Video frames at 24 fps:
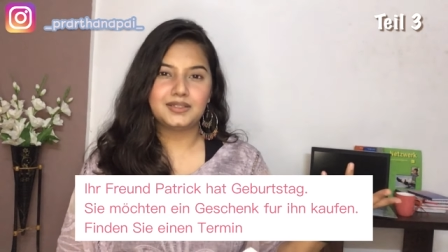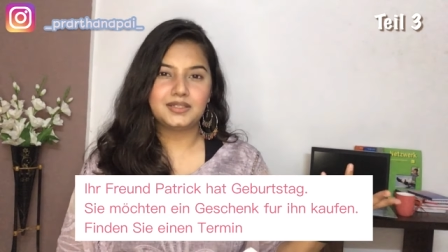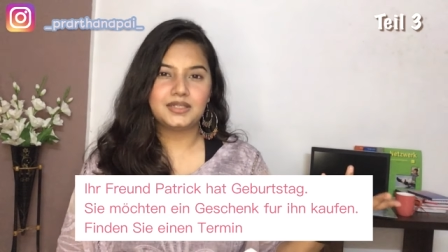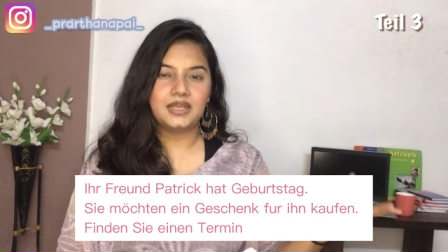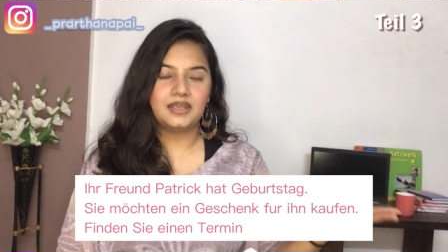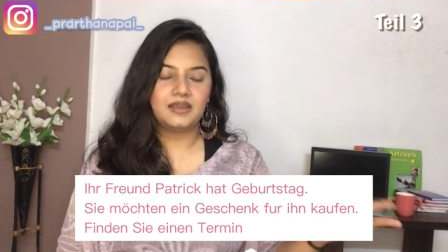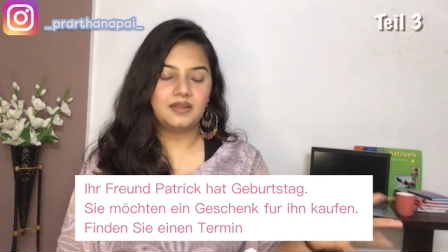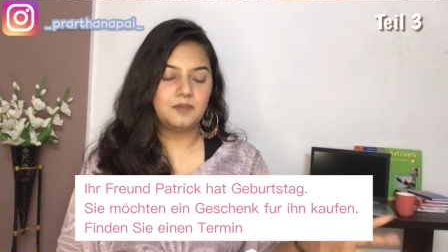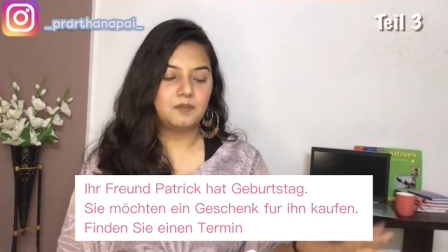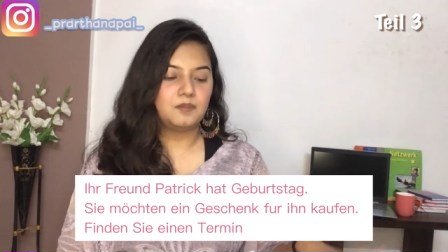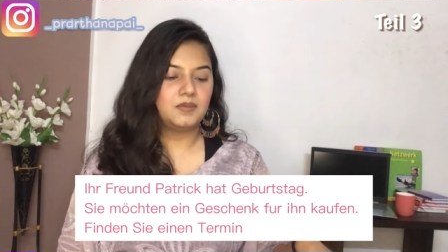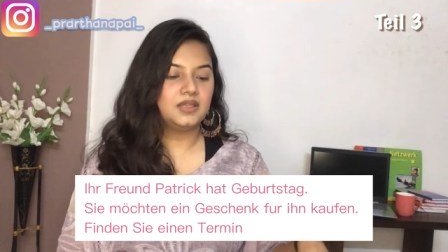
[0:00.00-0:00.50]

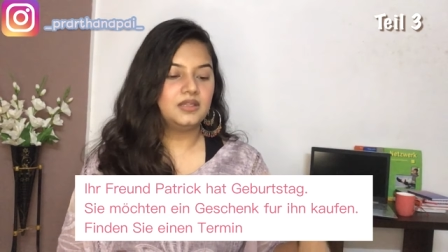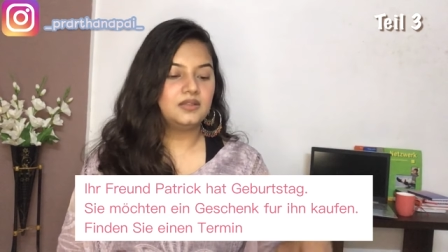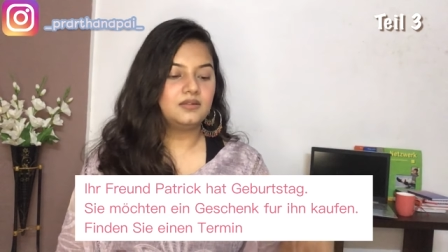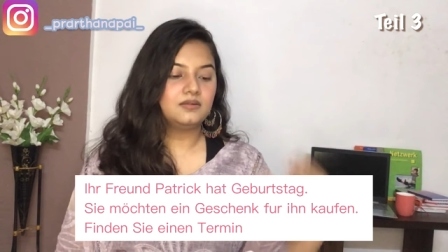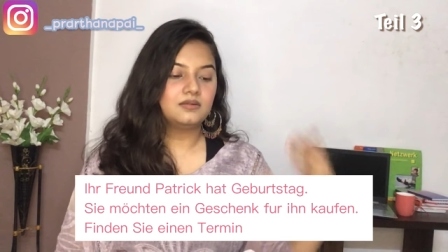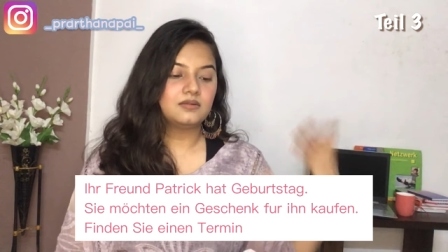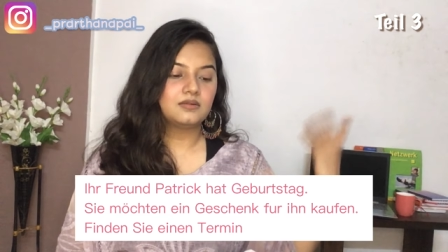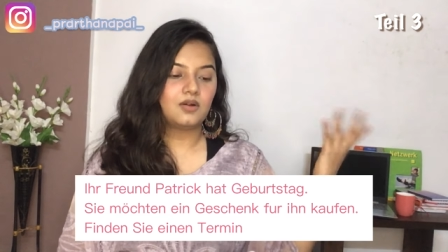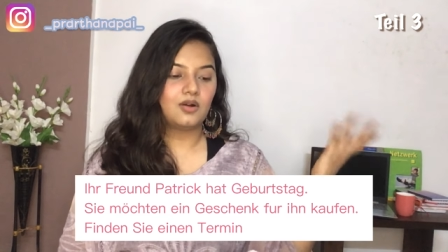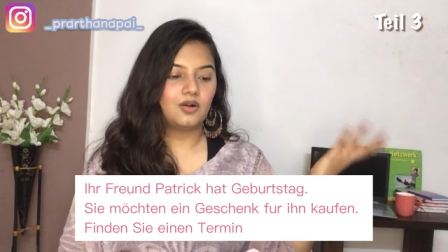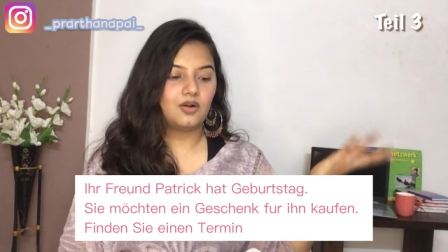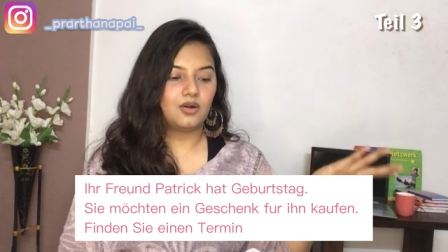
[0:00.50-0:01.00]
termin
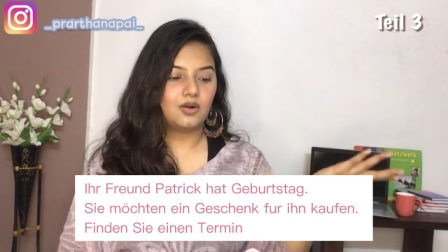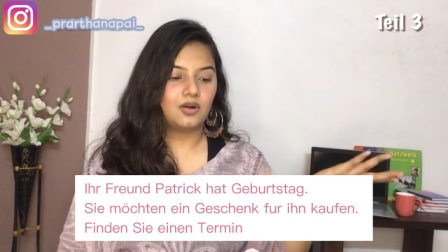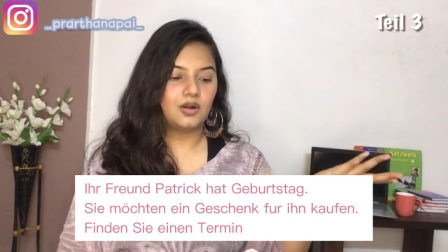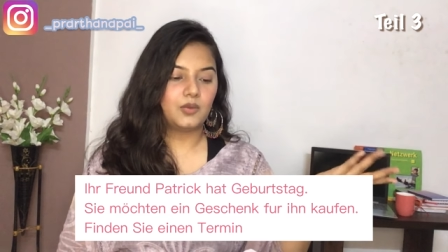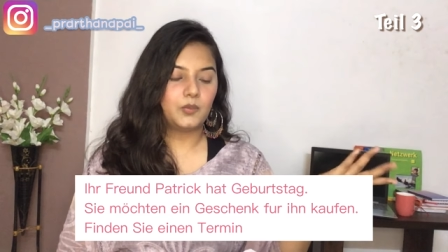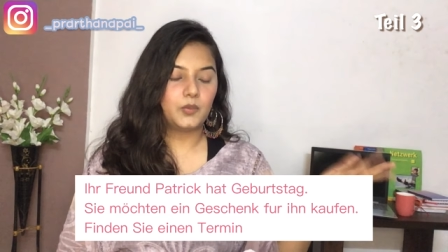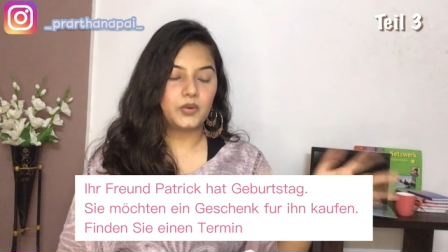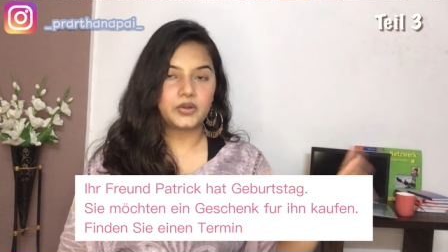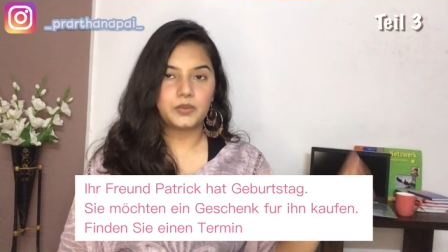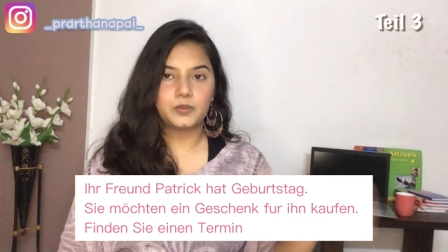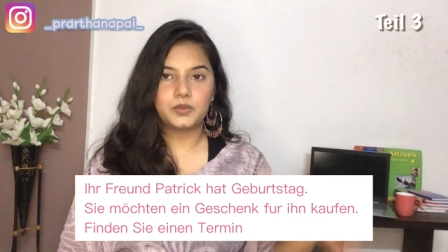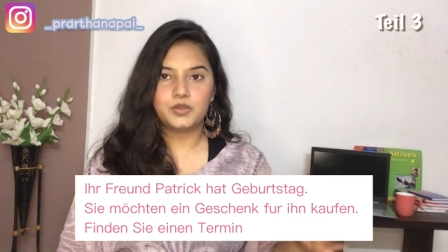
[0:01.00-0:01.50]
or
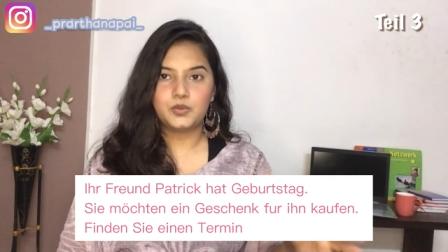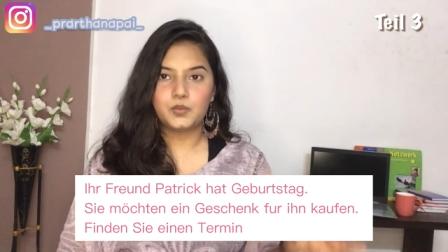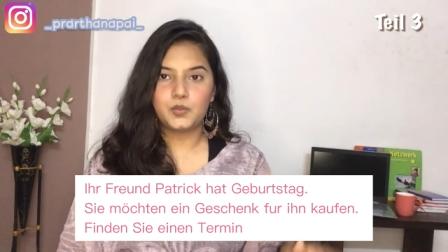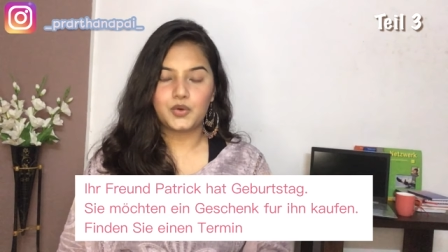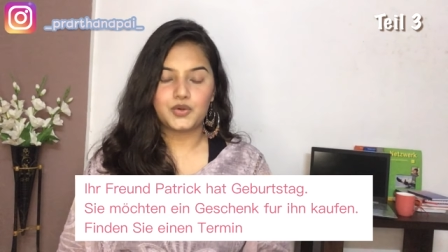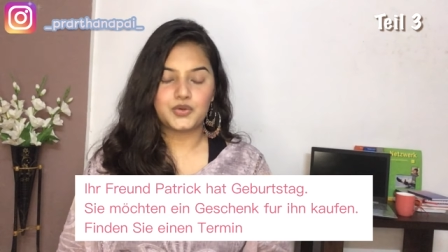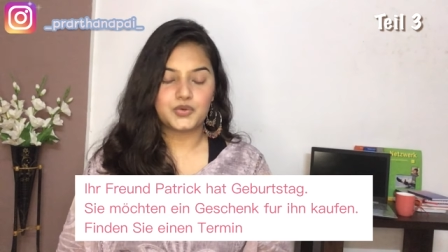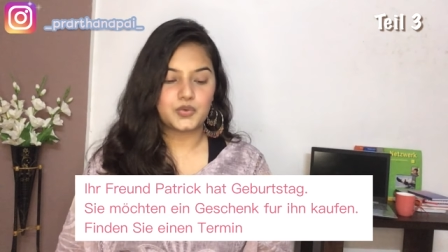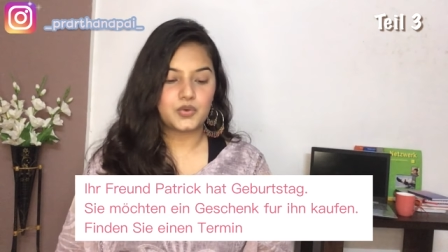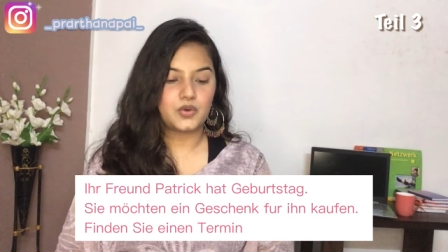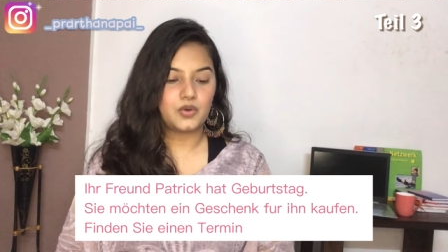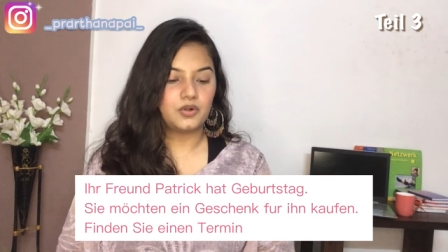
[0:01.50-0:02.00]
whatever you want
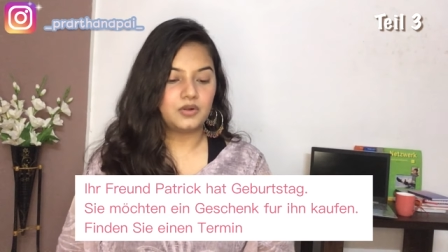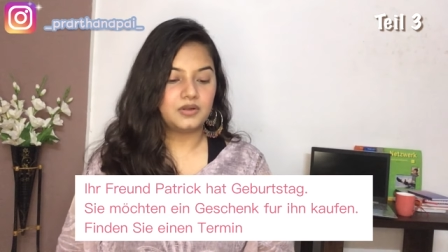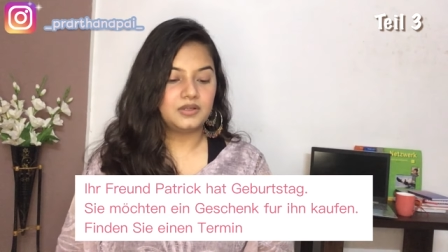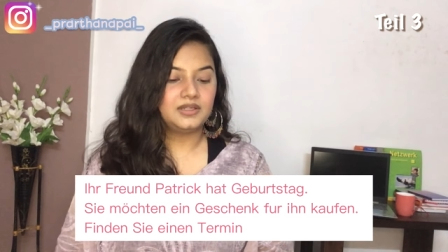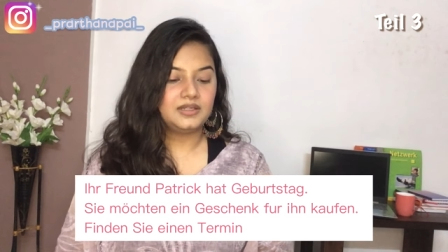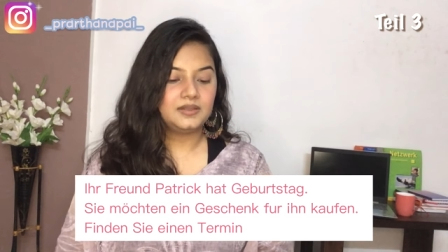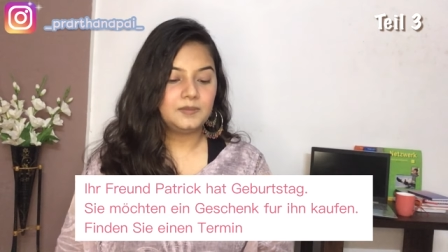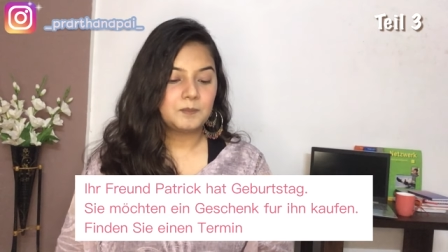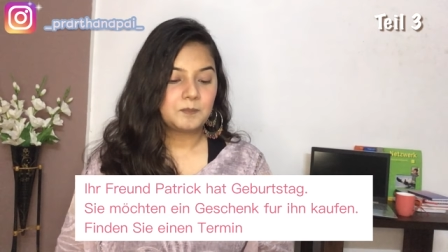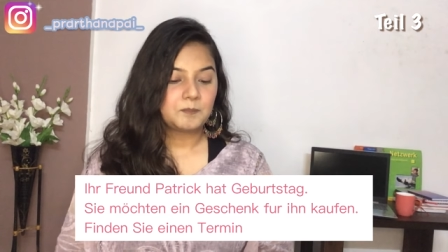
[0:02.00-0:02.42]
to call it.